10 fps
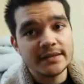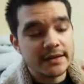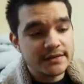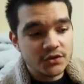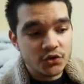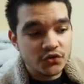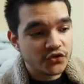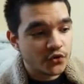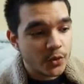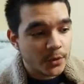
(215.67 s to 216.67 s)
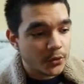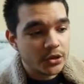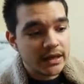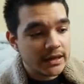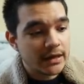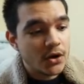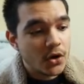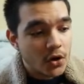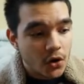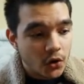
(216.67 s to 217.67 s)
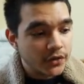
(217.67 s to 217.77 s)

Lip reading: and it's users who are putting in all the